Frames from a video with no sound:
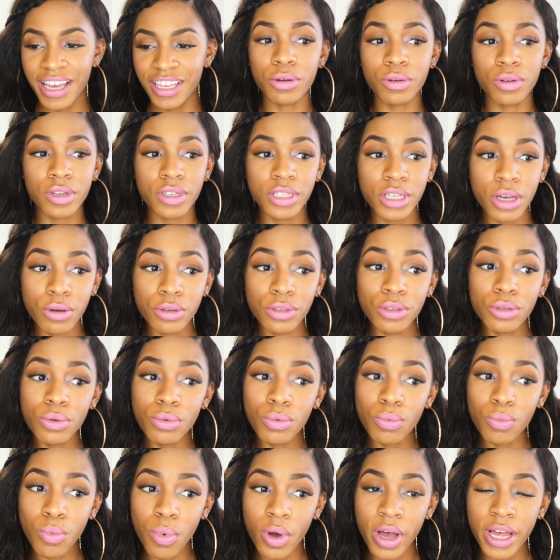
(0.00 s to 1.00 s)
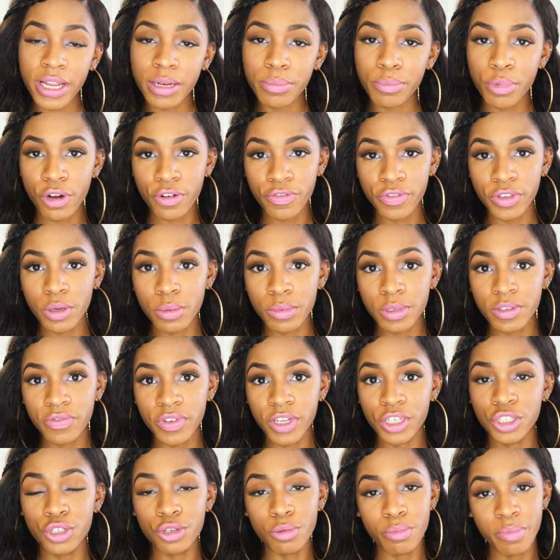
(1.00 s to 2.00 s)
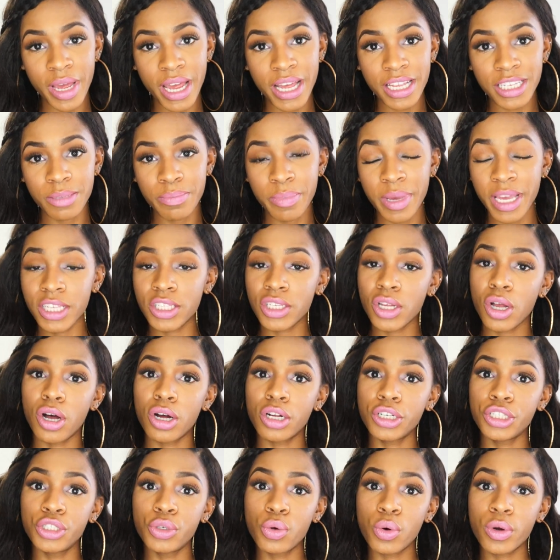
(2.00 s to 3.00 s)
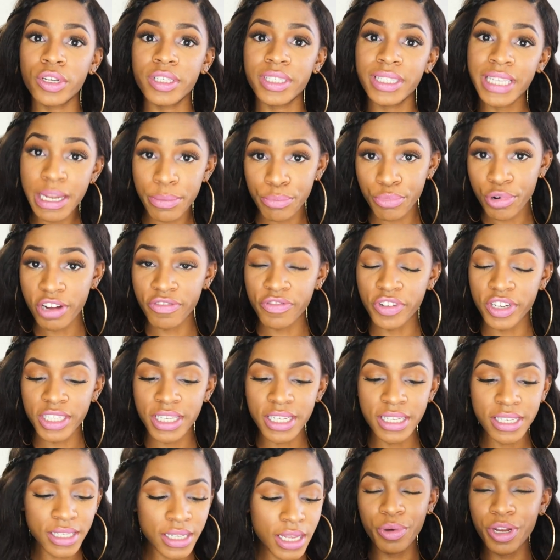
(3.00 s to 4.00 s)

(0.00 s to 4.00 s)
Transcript: It'll tell you what perfumes fit you best based on your scent preferences.